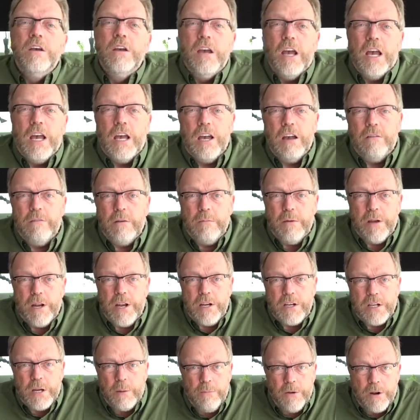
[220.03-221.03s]

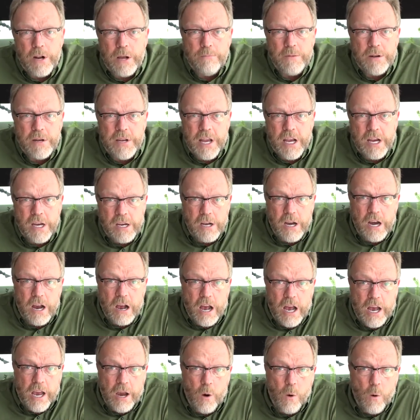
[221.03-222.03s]
everybody jumping up and down their
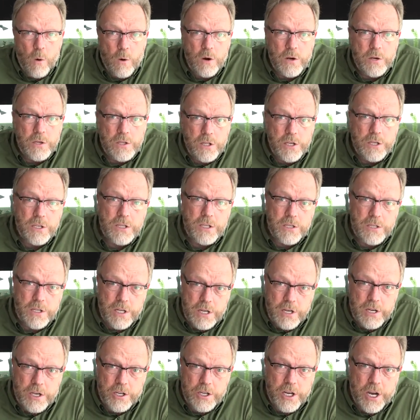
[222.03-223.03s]
high horse, this is a
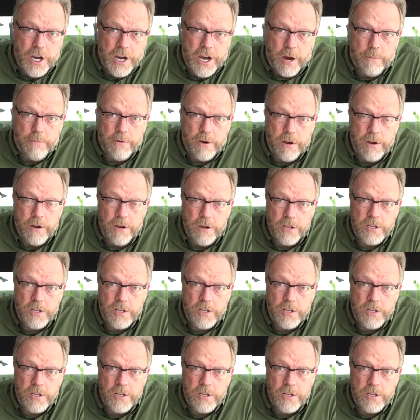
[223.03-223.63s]
niche camera.